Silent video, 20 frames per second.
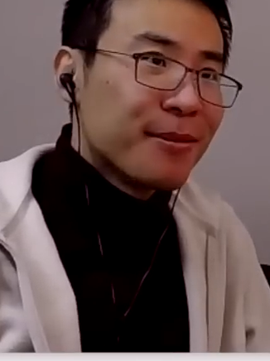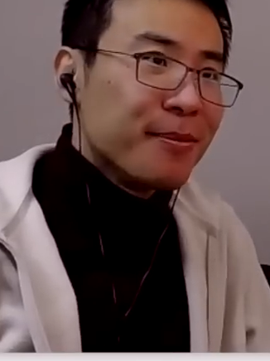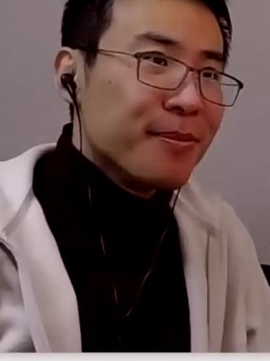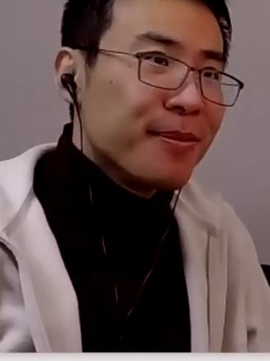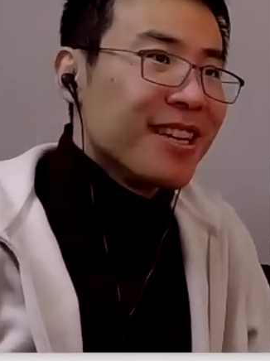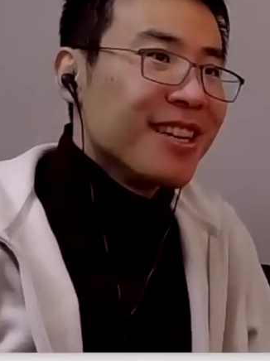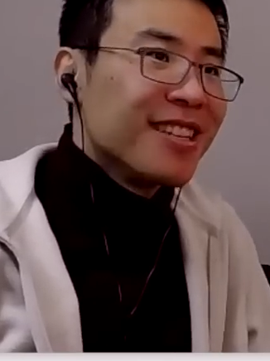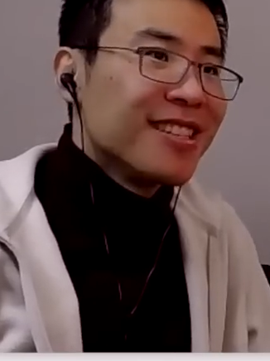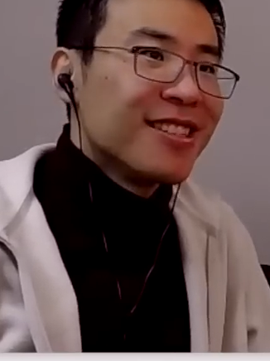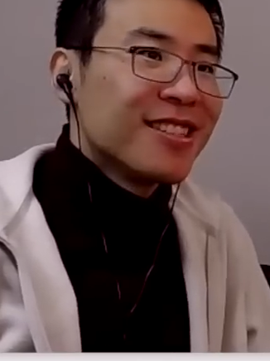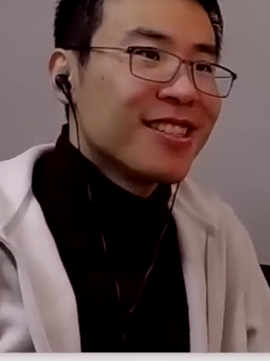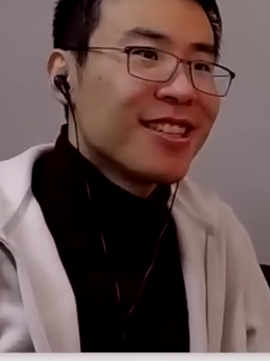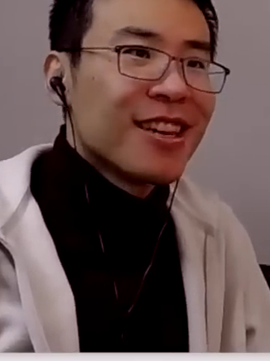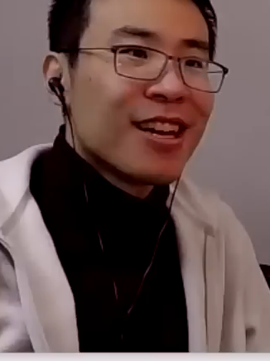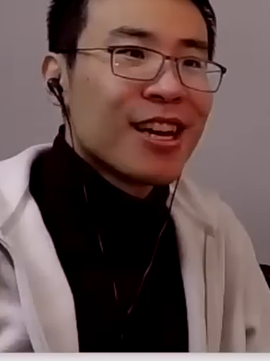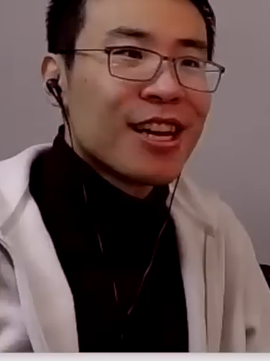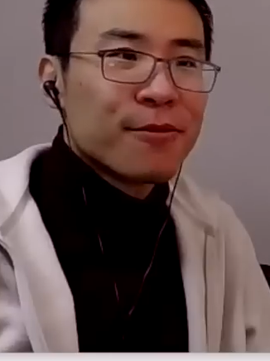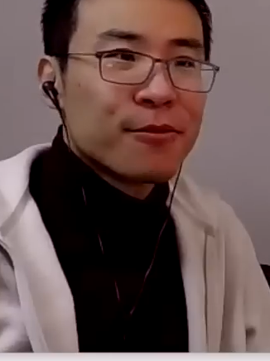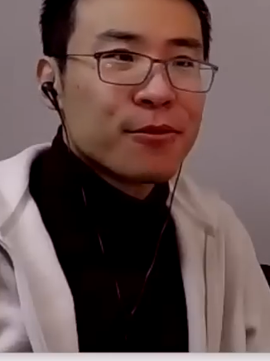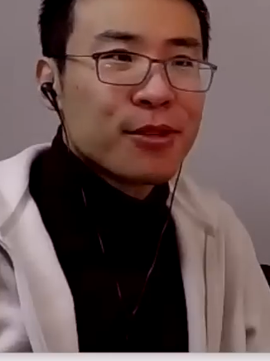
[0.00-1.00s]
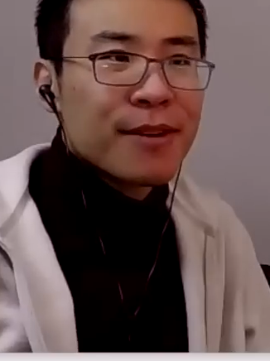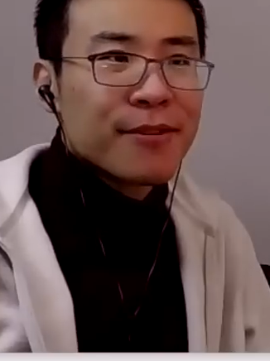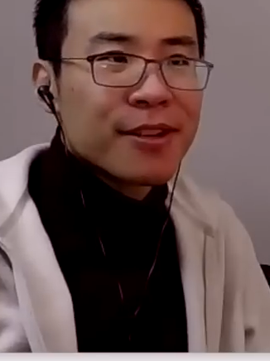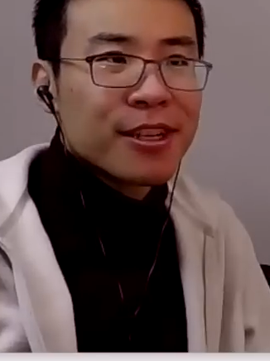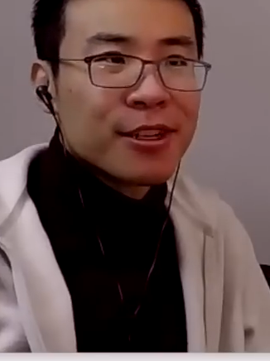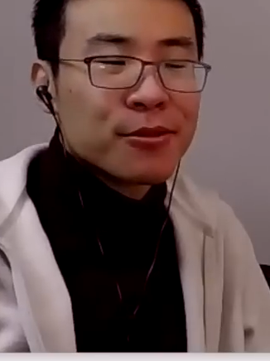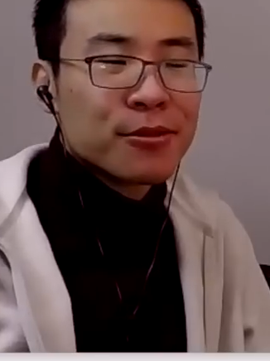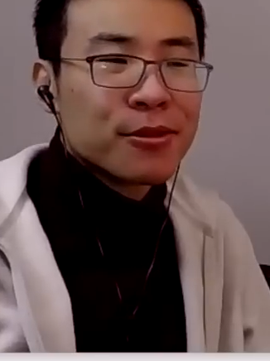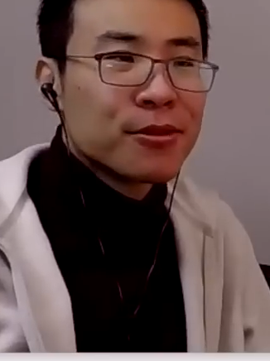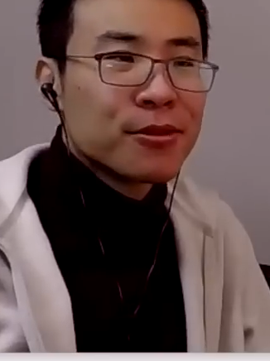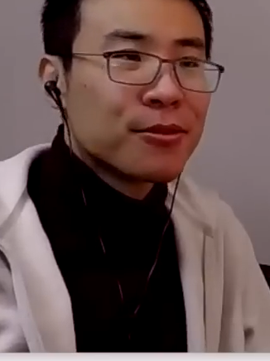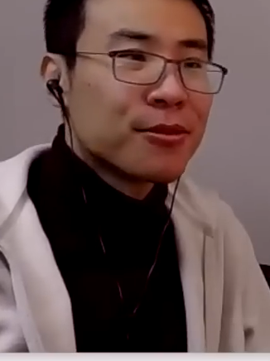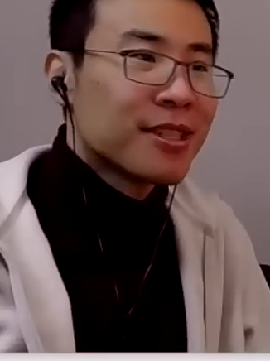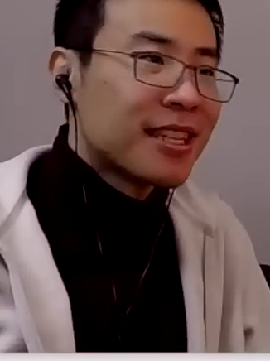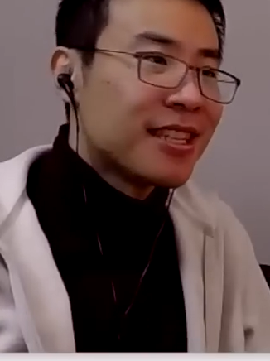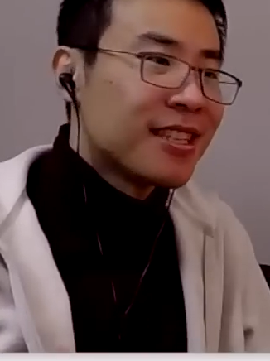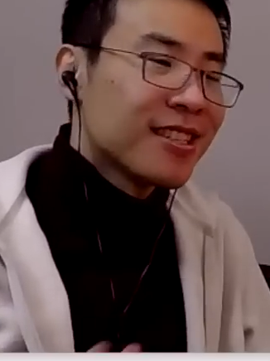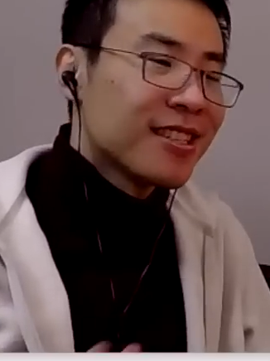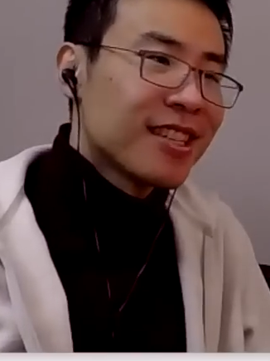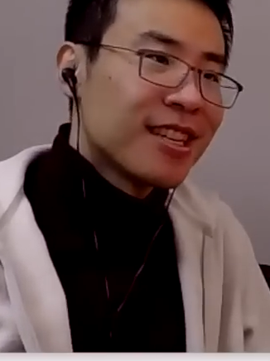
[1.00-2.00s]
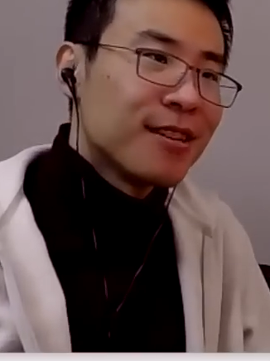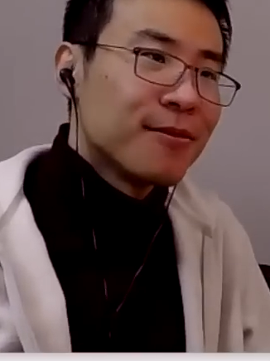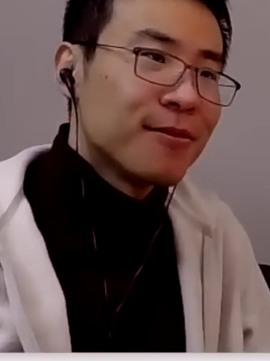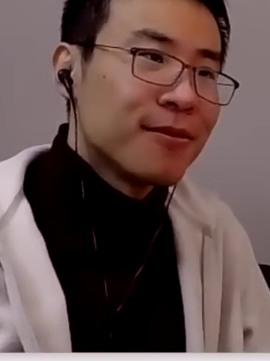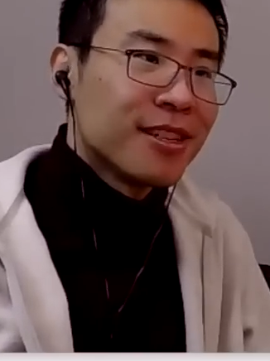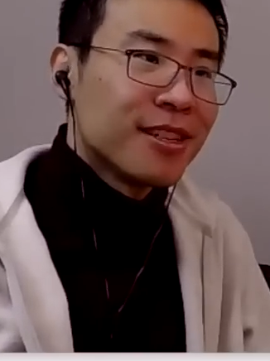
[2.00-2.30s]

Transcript: because there's a lot of traffic control zones and just kind of